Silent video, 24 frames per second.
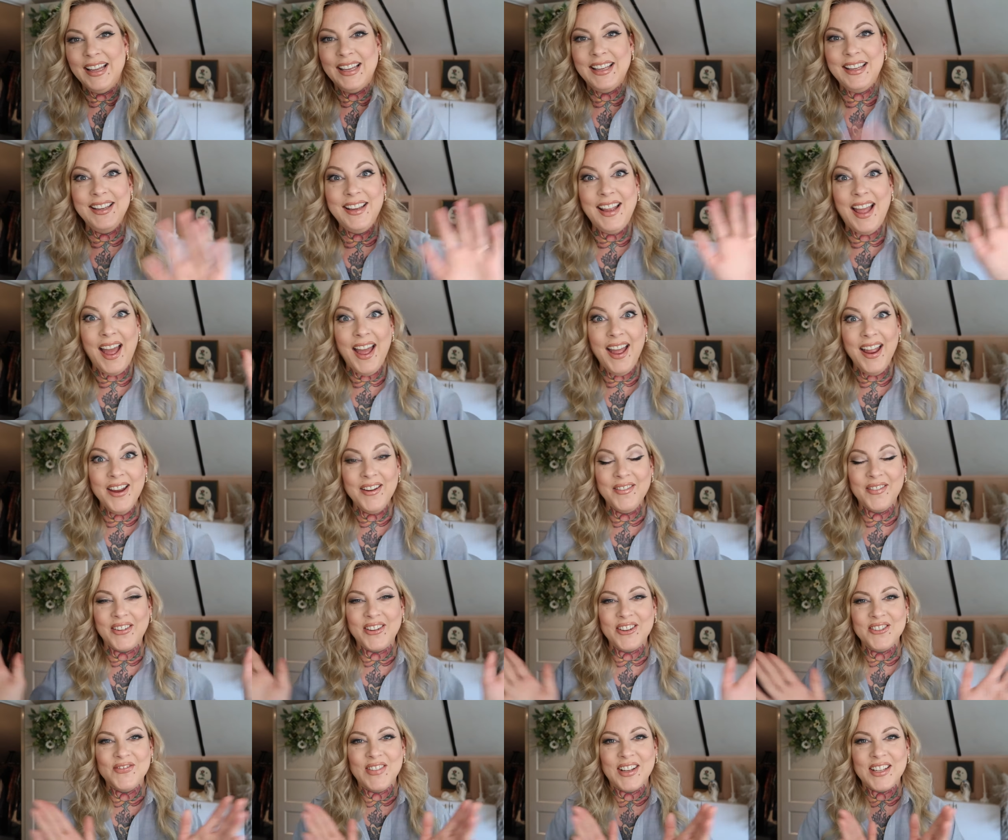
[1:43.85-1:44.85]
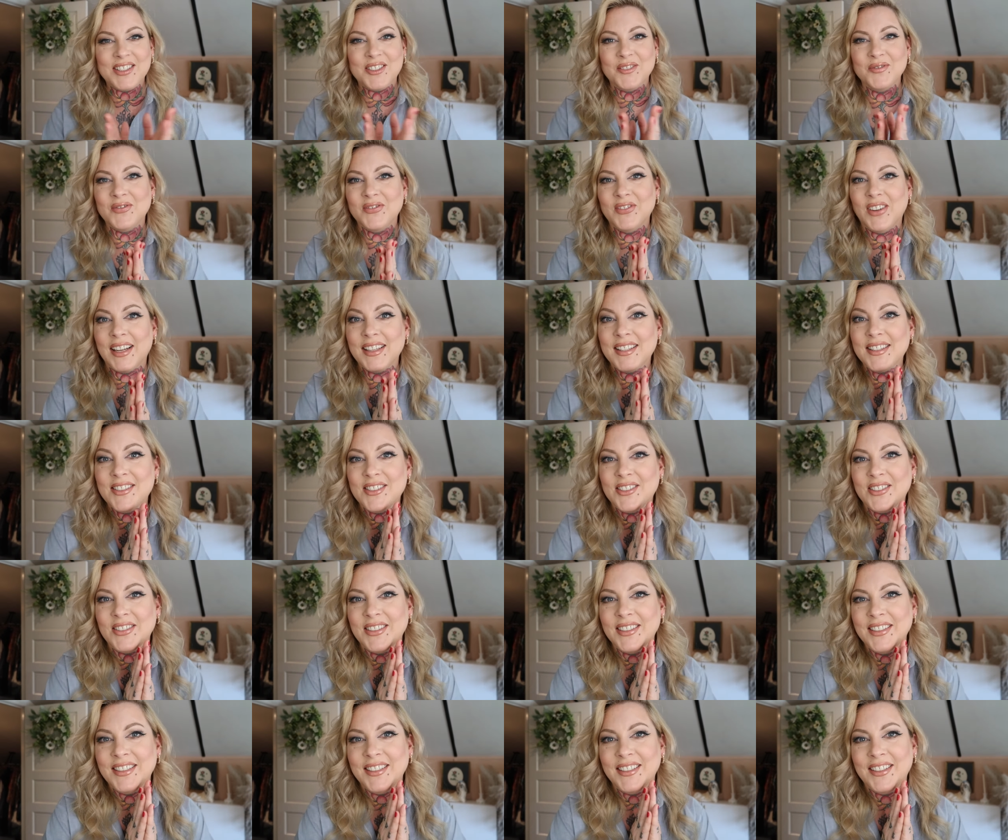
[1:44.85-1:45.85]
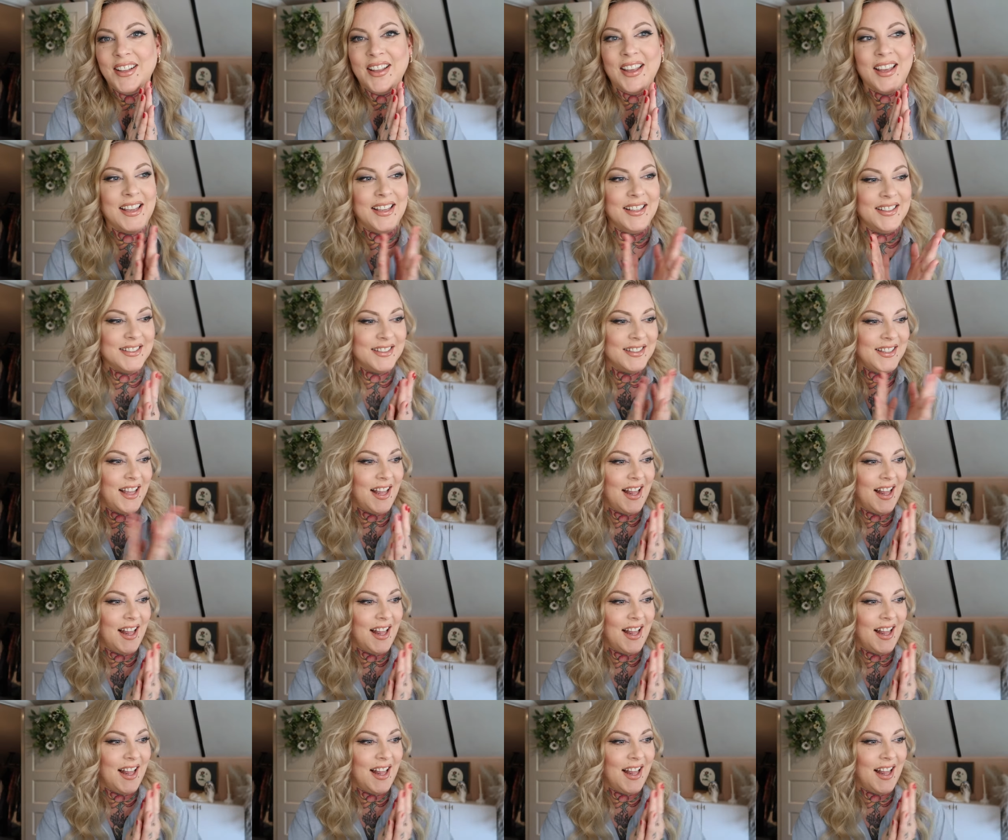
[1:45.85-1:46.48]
Yay, we're gonna make some Western cookies.